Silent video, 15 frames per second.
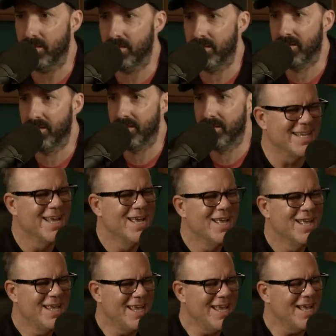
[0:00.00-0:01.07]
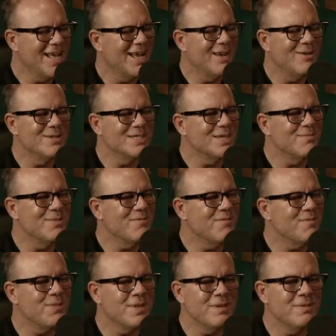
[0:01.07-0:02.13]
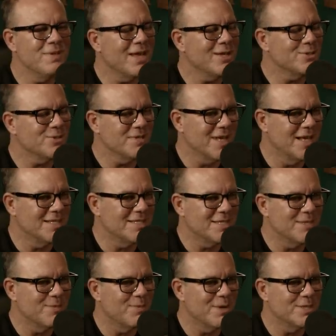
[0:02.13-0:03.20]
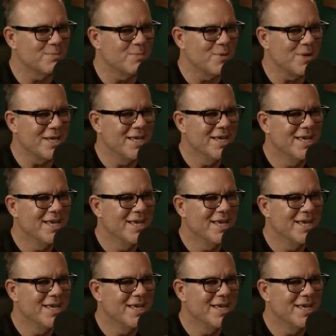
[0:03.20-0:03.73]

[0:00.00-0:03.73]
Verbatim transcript: right. Yeah. I always say be, be extra nice to the busboy.